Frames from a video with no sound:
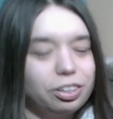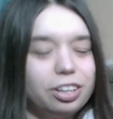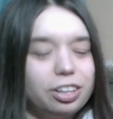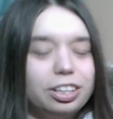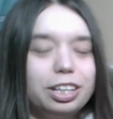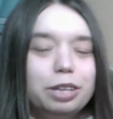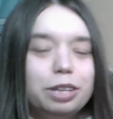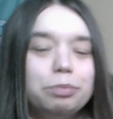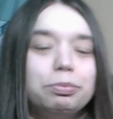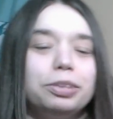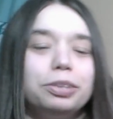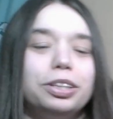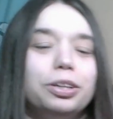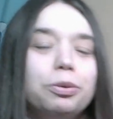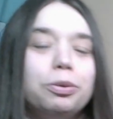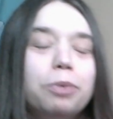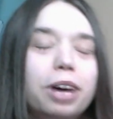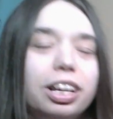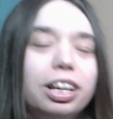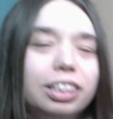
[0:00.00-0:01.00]
up, you know,
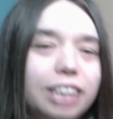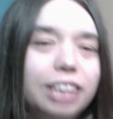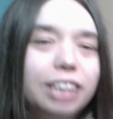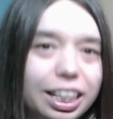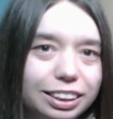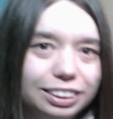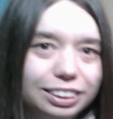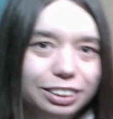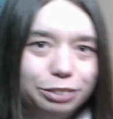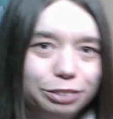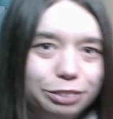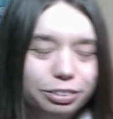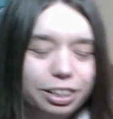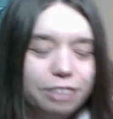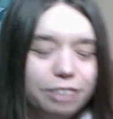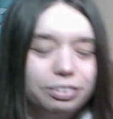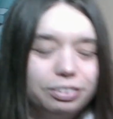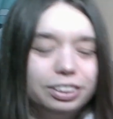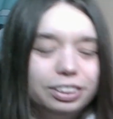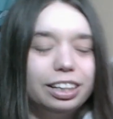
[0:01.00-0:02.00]
Wildcats are
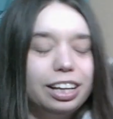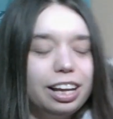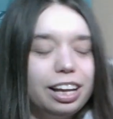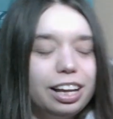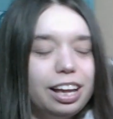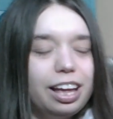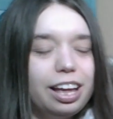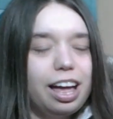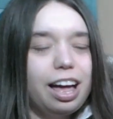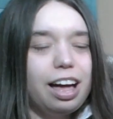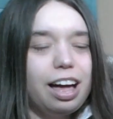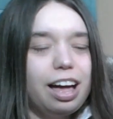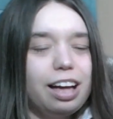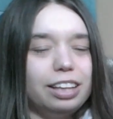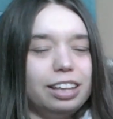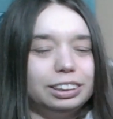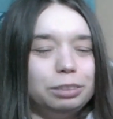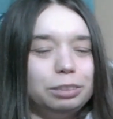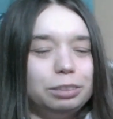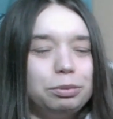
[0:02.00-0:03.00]
forever.
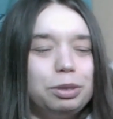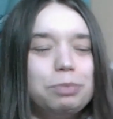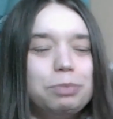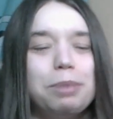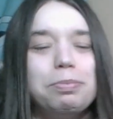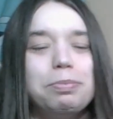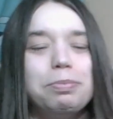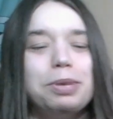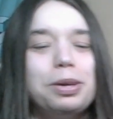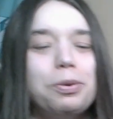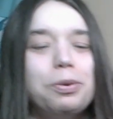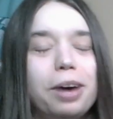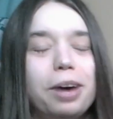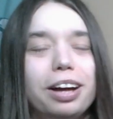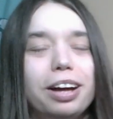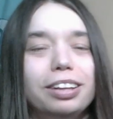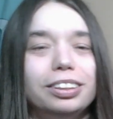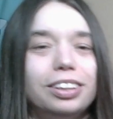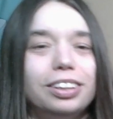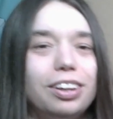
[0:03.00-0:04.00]
Some of you might be a
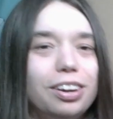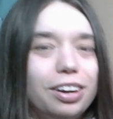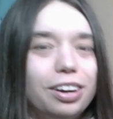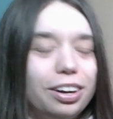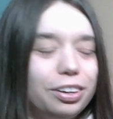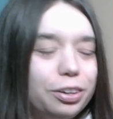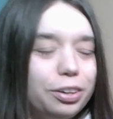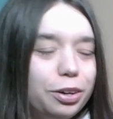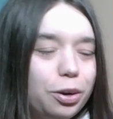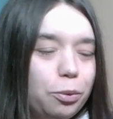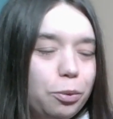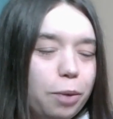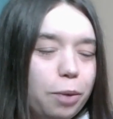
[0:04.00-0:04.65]
wild card or